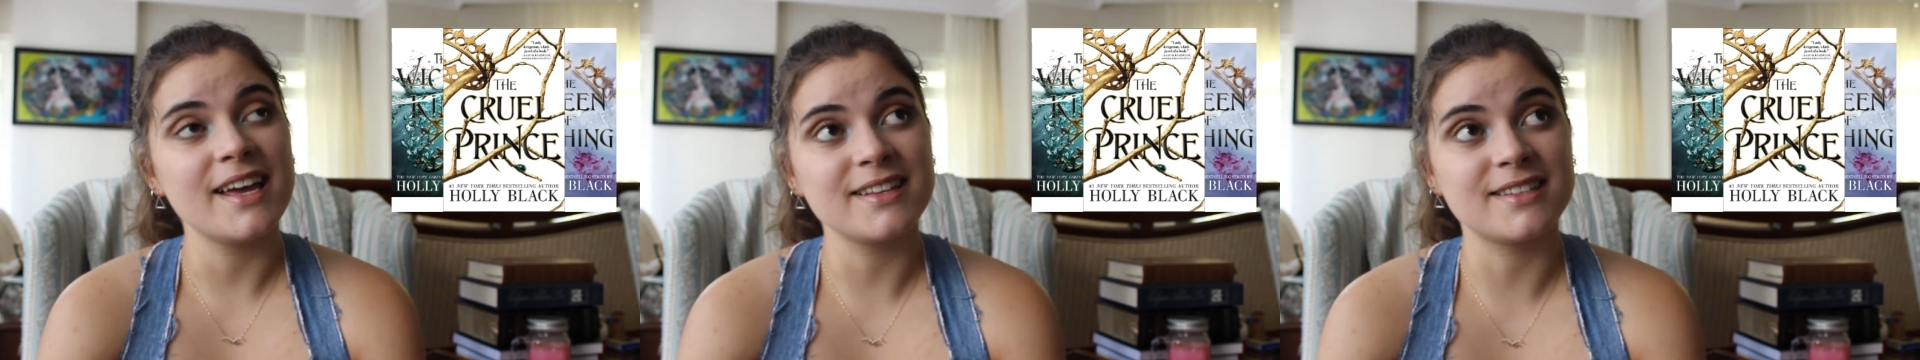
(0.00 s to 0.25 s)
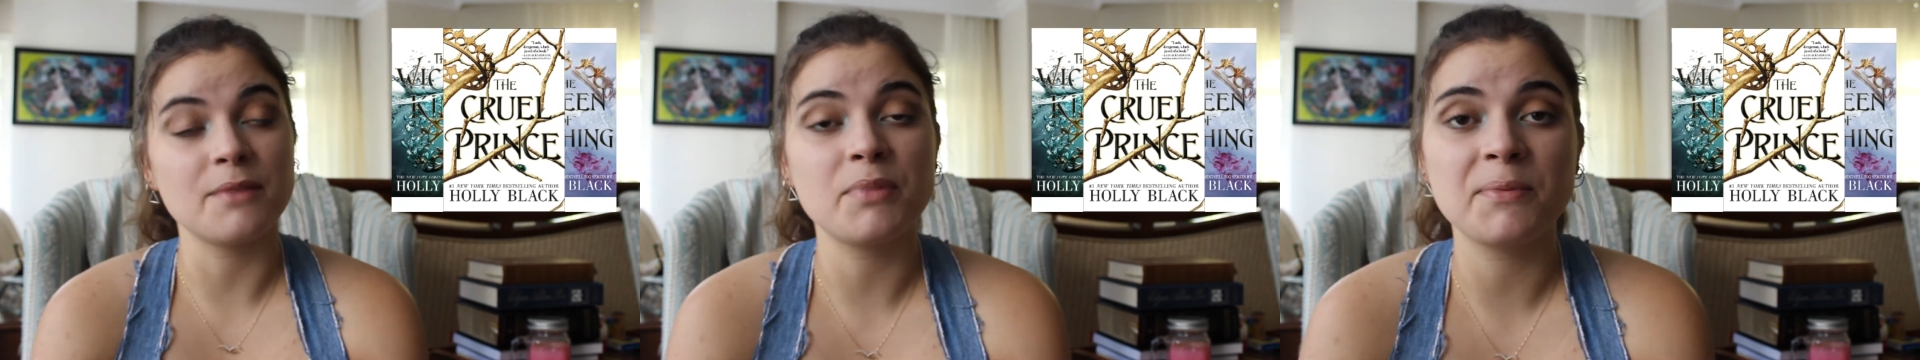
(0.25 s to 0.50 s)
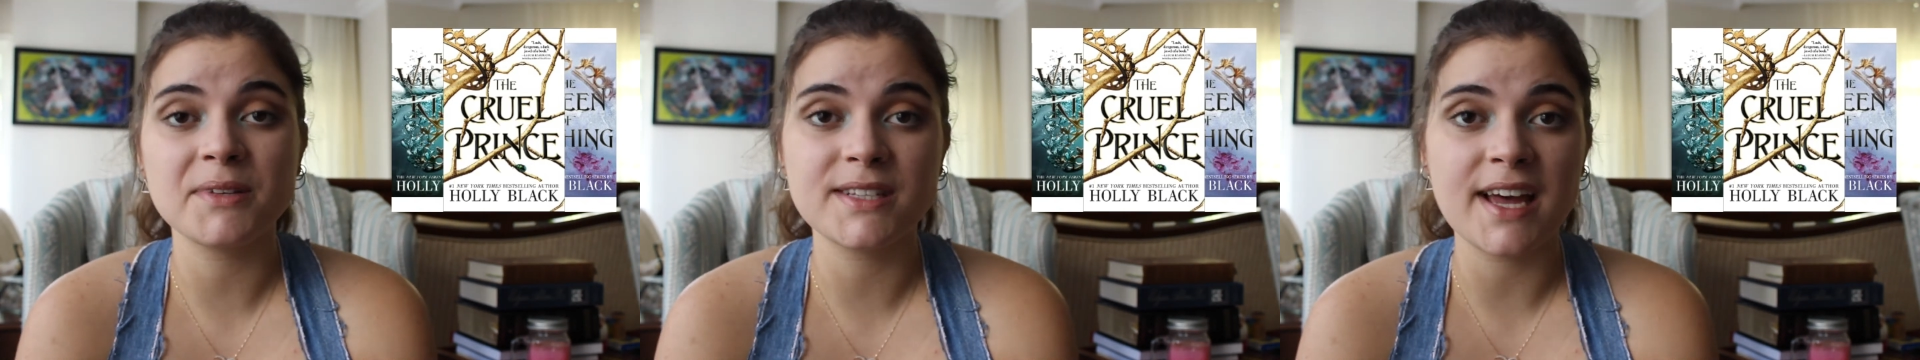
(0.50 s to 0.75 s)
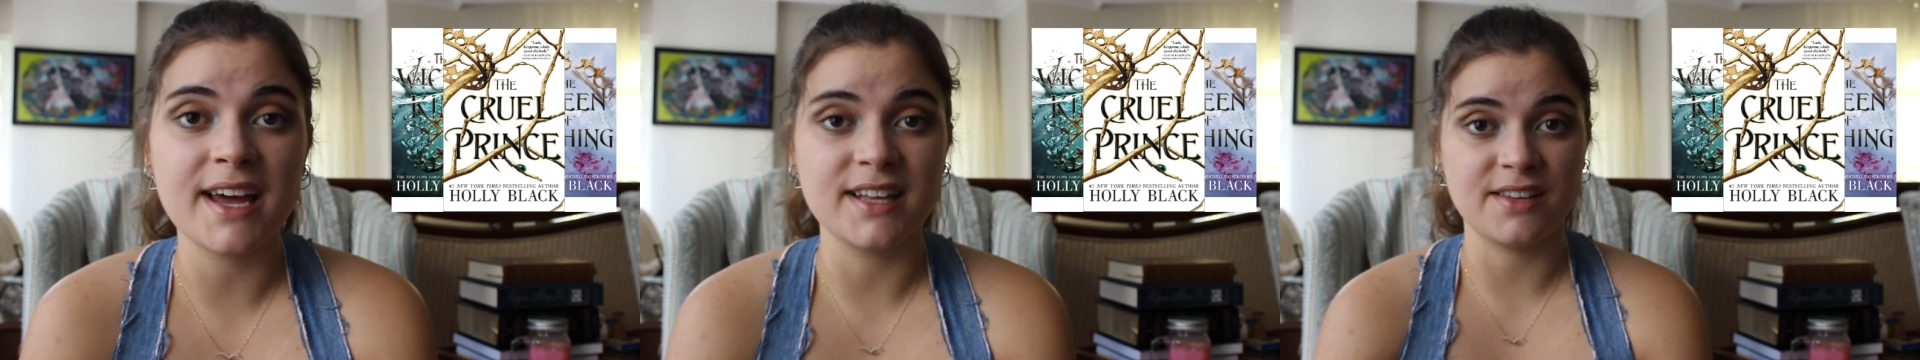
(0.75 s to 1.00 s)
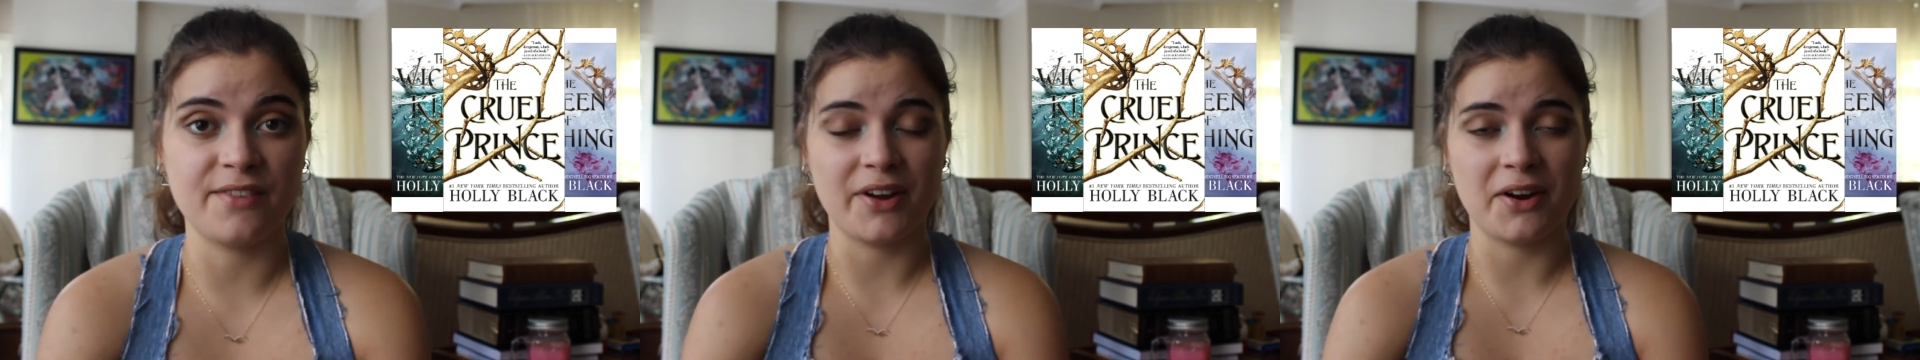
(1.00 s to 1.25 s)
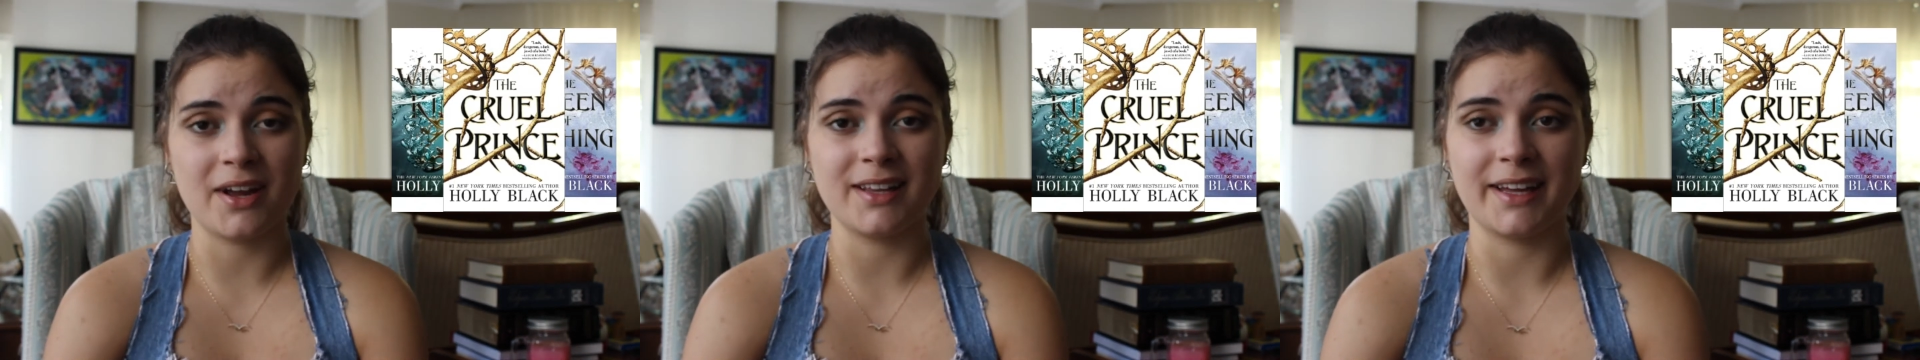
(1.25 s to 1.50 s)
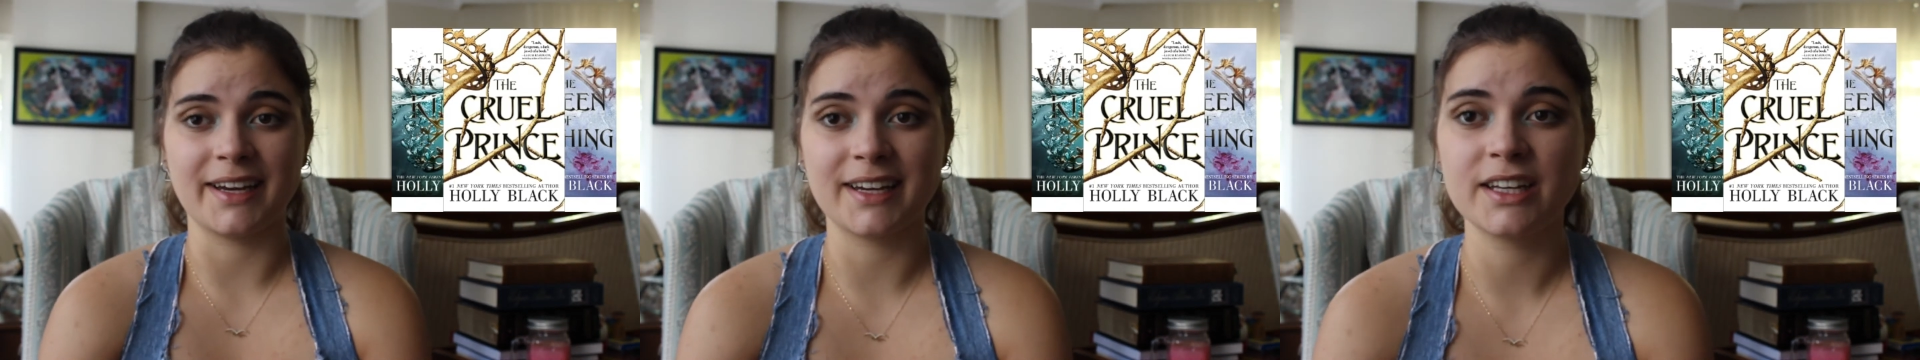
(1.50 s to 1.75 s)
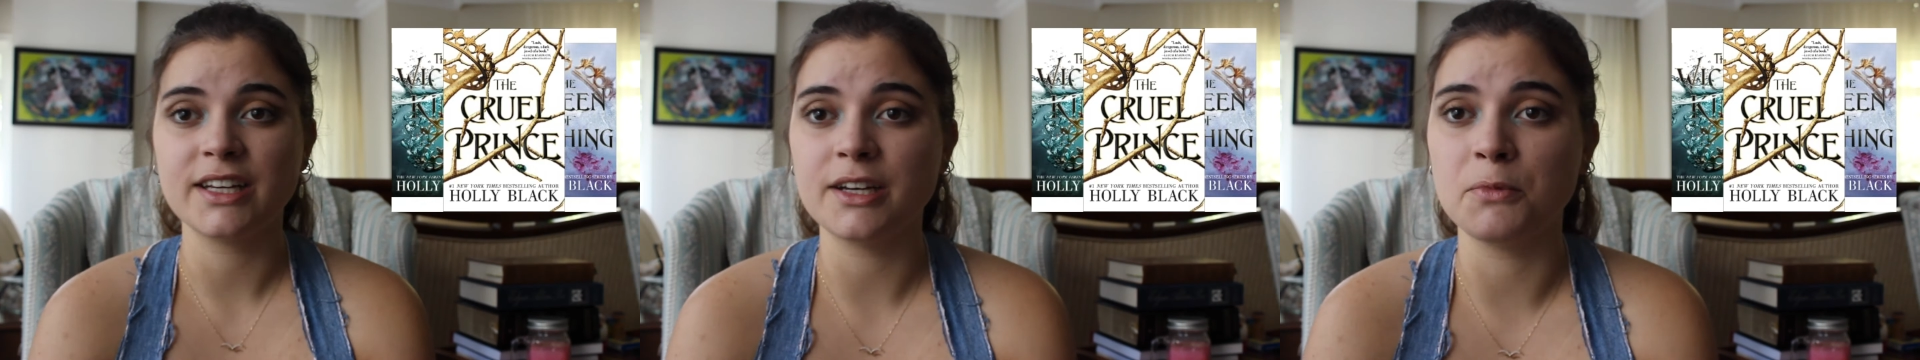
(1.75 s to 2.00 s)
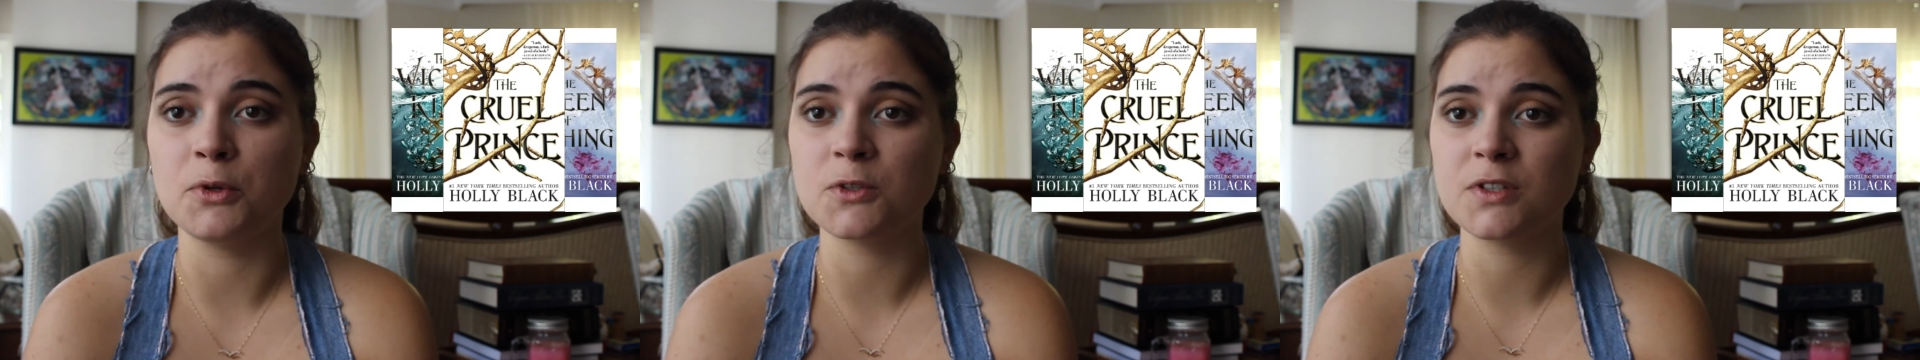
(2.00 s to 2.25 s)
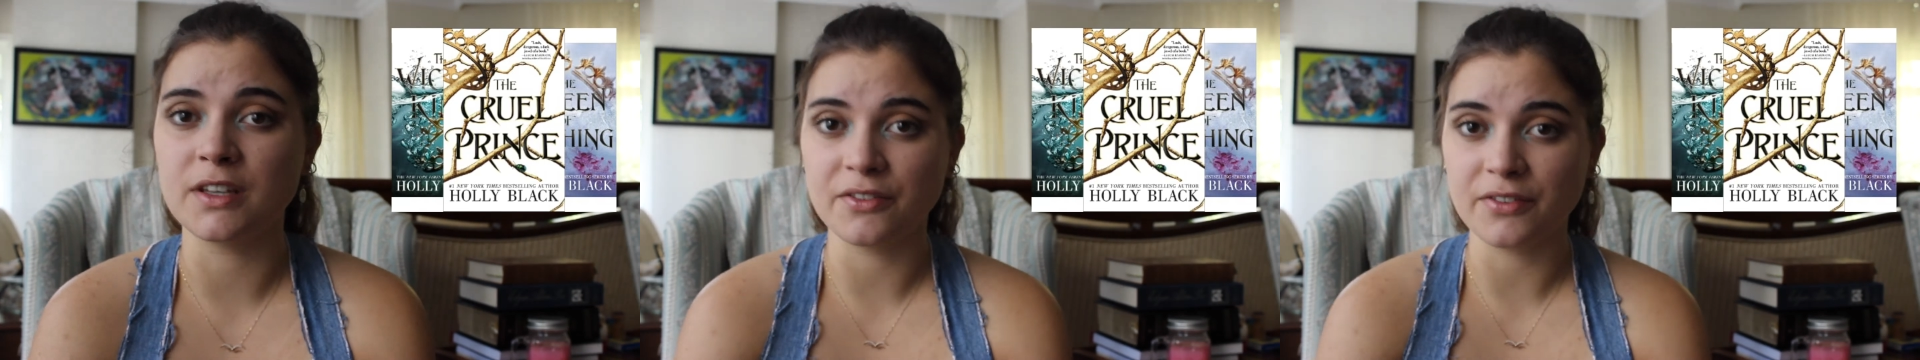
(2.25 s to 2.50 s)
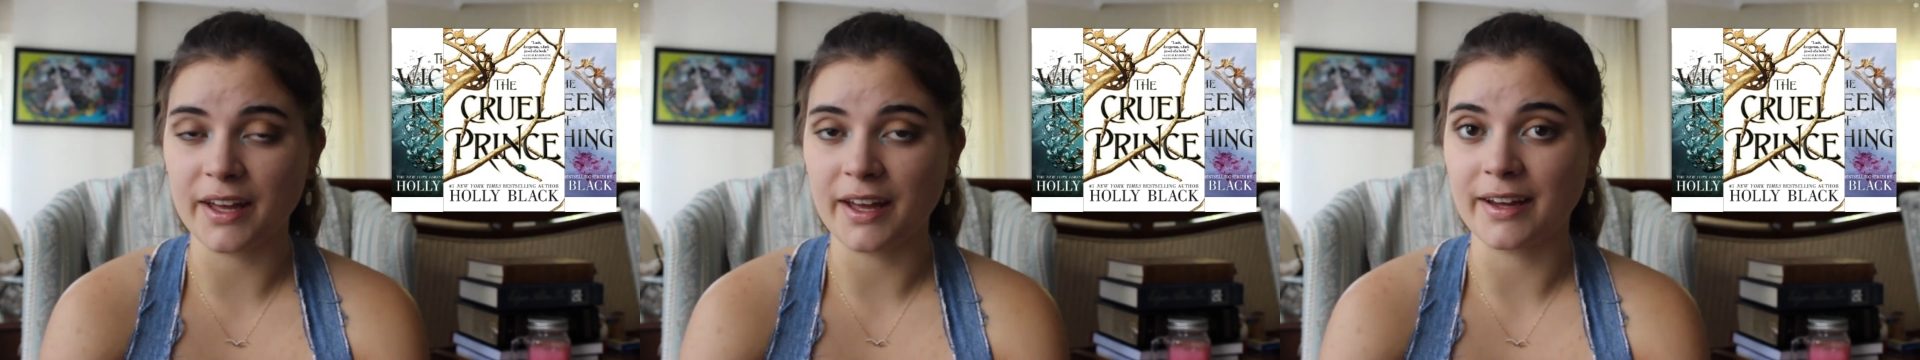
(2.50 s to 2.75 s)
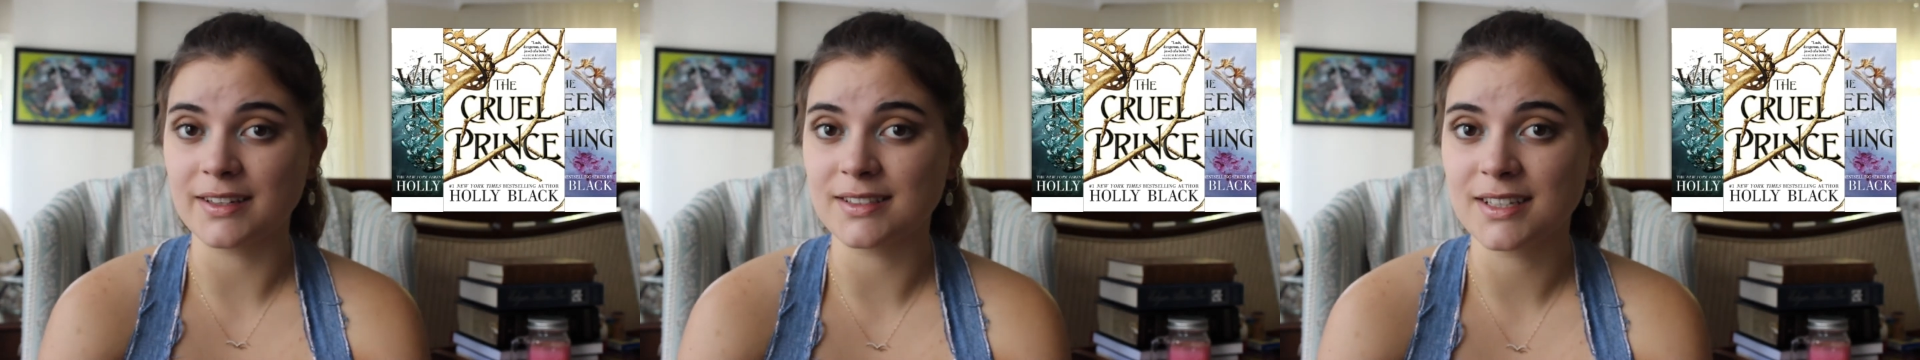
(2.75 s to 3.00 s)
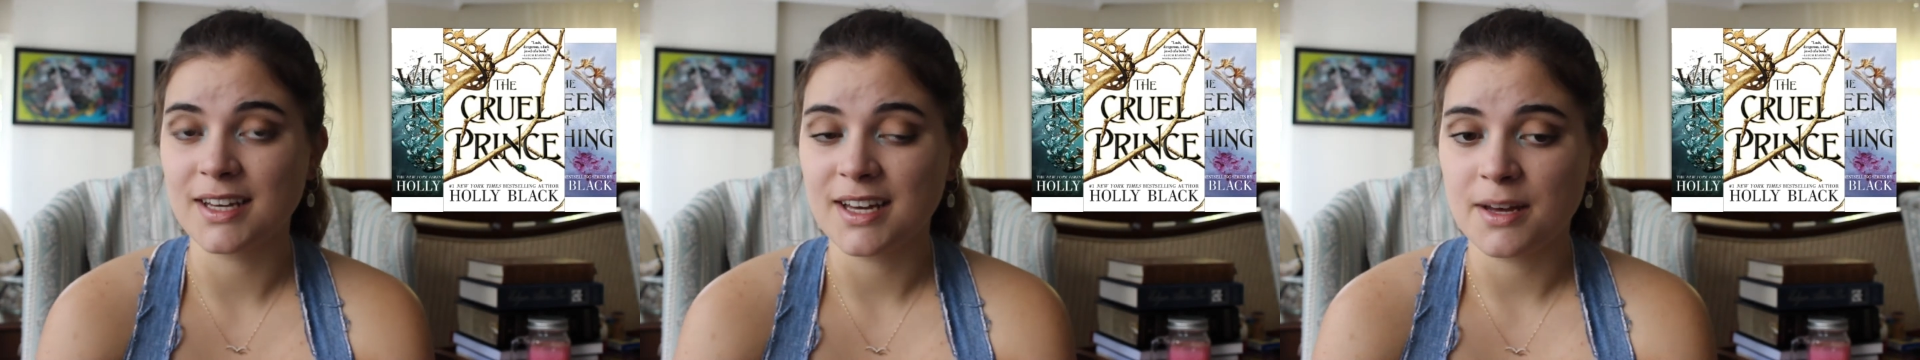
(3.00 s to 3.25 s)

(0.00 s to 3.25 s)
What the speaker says: some people say it's a very like abusive and